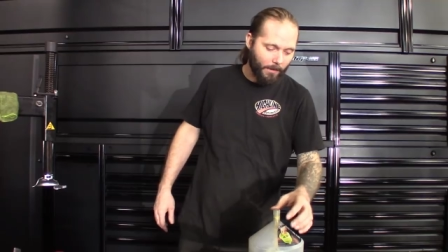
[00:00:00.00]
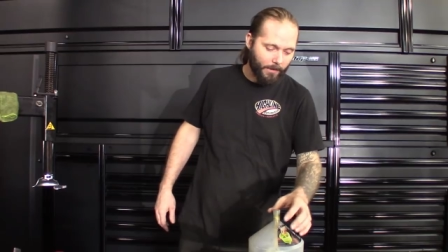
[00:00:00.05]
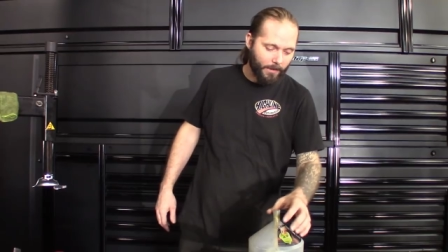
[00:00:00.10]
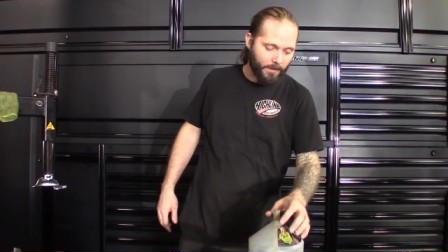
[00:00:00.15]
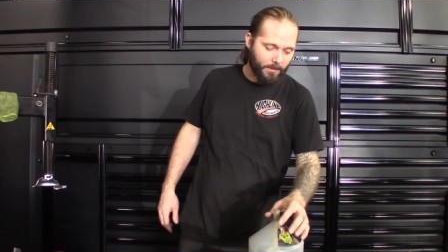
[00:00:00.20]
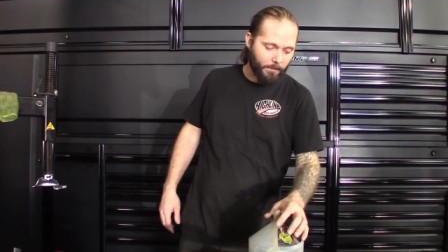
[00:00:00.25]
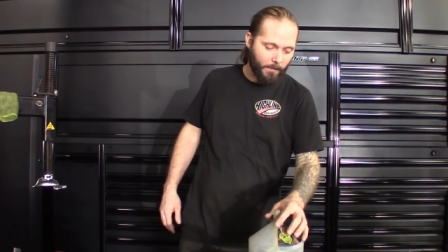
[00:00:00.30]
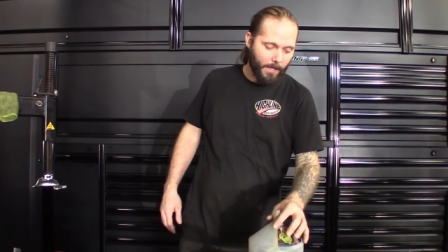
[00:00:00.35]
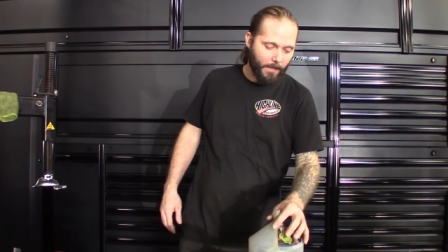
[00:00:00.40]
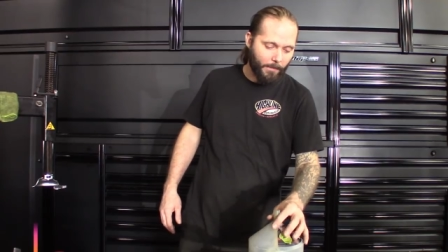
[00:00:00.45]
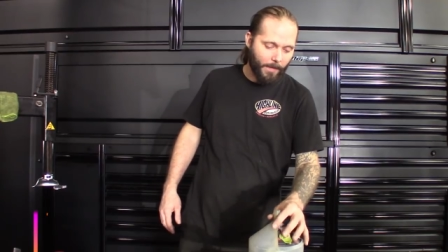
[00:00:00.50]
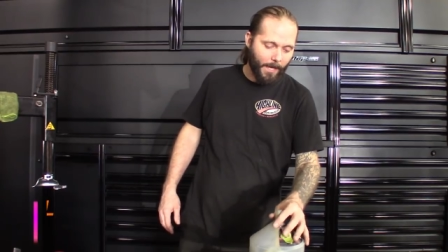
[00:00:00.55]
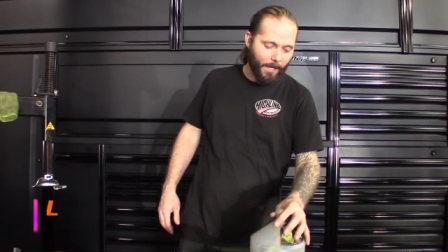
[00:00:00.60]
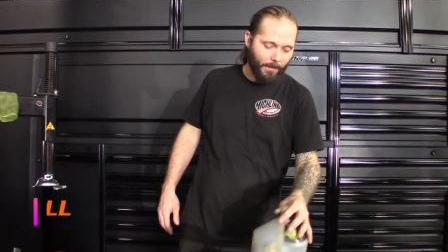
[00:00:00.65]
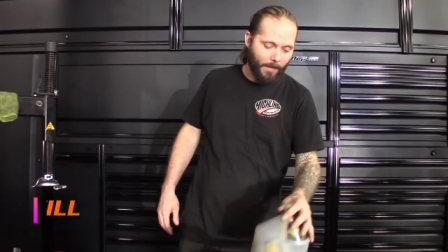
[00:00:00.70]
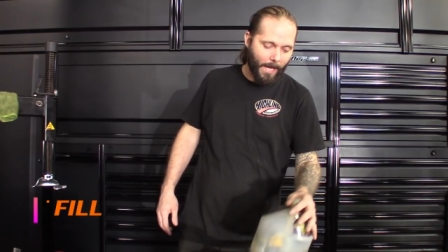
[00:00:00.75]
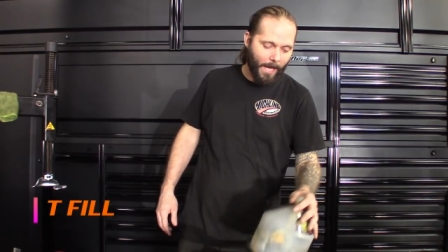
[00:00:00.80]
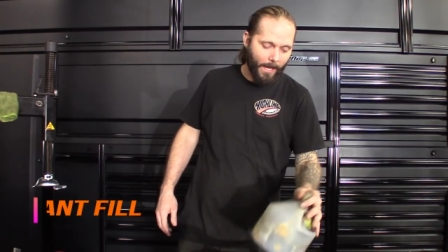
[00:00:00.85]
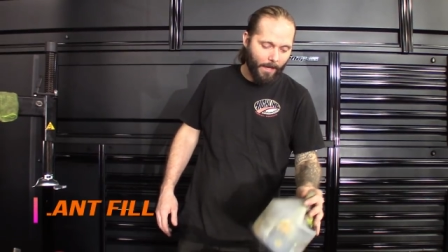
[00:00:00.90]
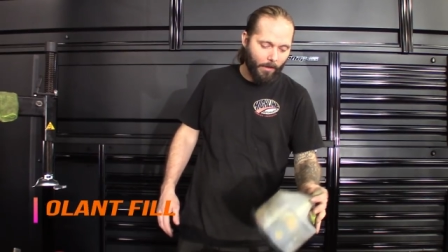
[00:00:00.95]
least, made by
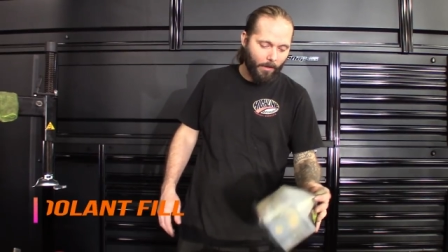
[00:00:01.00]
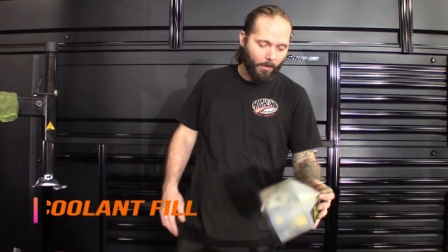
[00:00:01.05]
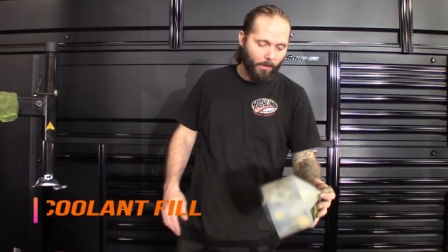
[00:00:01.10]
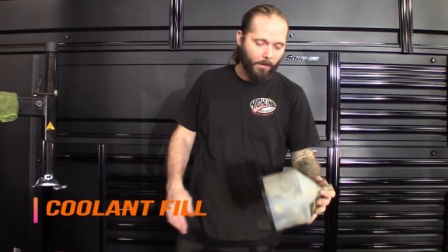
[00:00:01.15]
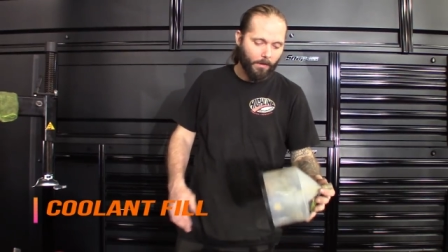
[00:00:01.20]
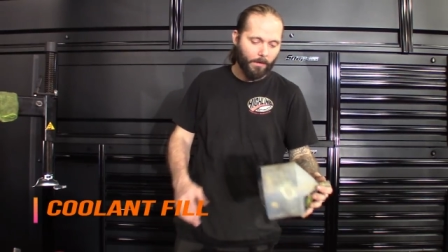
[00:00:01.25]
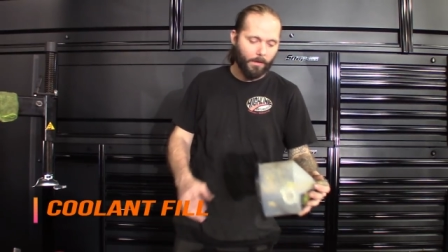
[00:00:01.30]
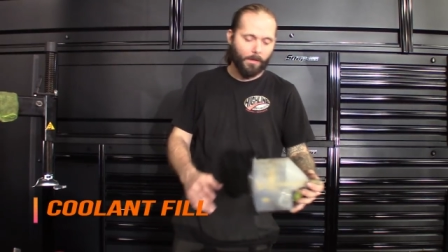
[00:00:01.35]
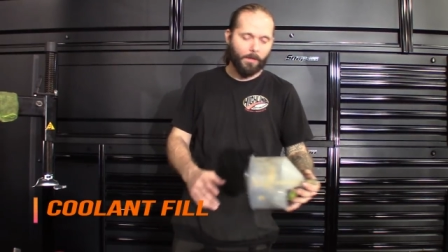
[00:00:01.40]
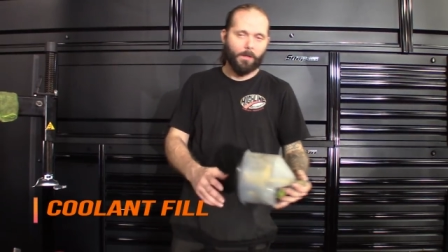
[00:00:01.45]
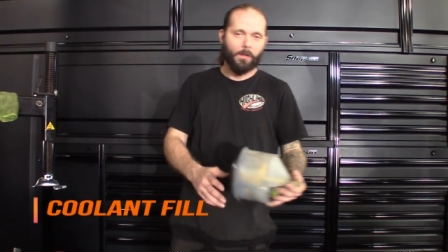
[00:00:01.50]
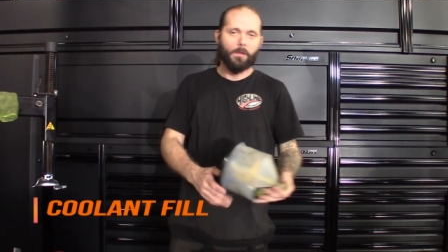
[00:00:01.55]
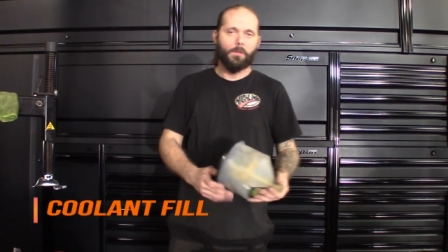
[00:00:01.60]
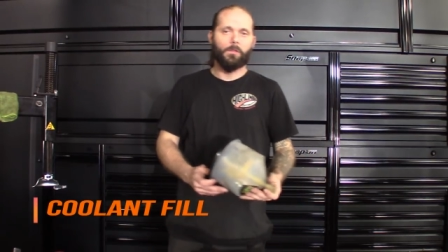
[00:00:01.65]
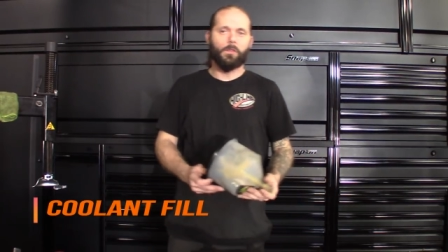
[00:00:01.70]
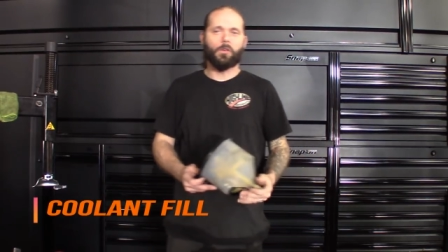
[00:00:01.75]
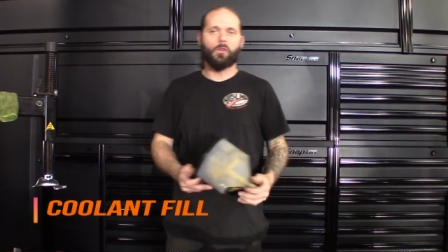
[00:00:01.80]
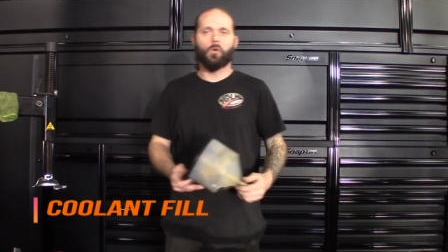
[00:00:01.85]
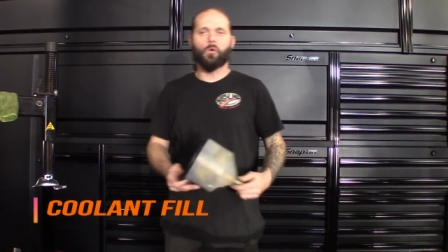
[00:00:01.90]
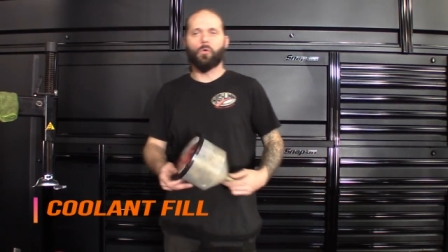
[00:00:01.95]
Lisle,
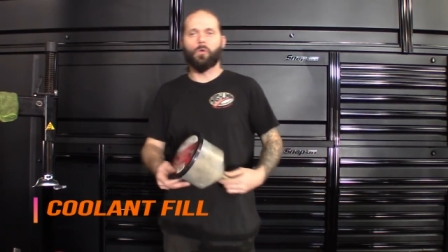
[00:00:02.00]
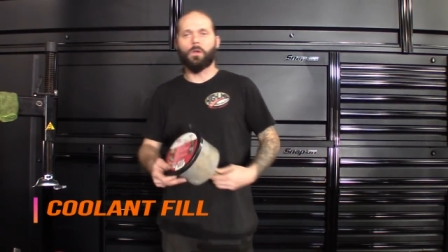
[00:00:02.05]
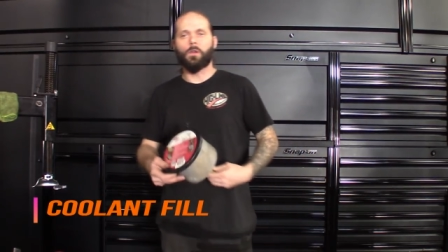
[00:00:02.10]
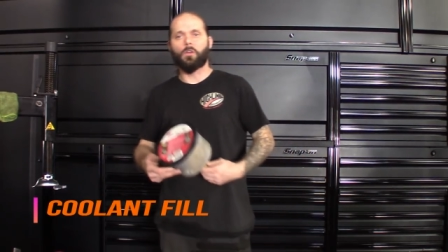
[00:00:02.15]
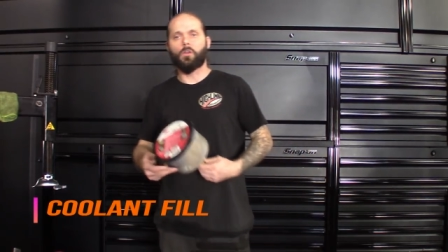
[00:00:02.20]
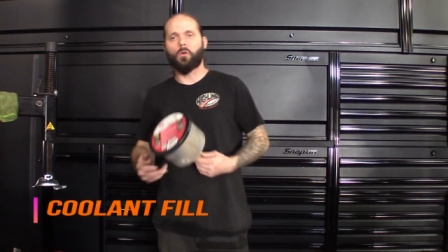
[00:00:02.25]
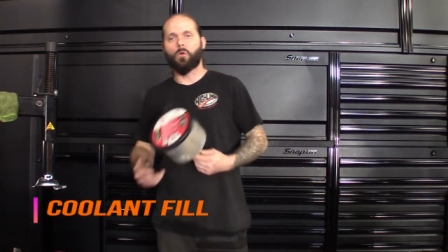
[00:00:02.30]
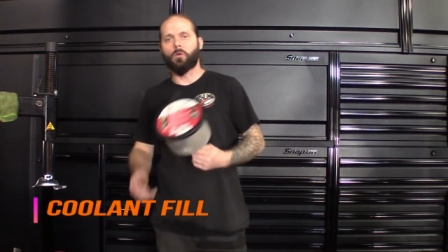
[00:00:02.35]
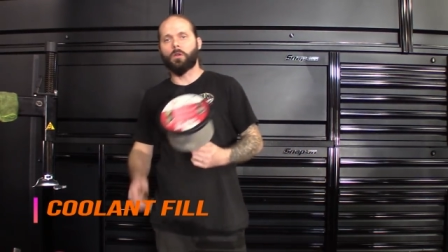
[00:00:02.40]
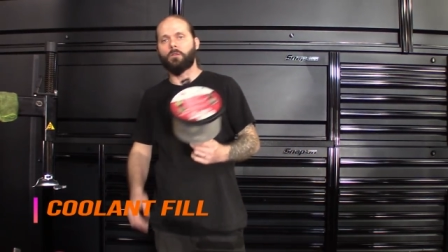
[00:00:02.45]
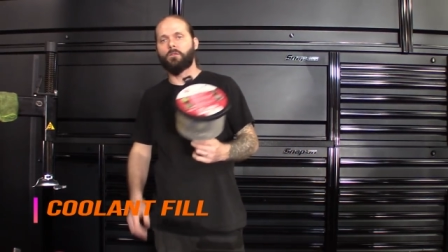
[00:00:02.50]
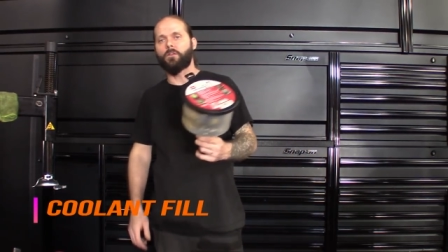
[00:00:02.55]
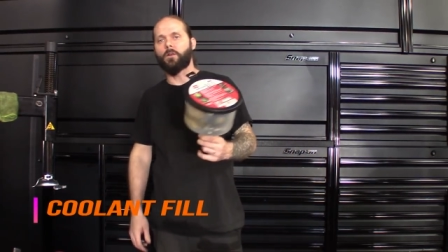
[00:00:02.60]
the coolant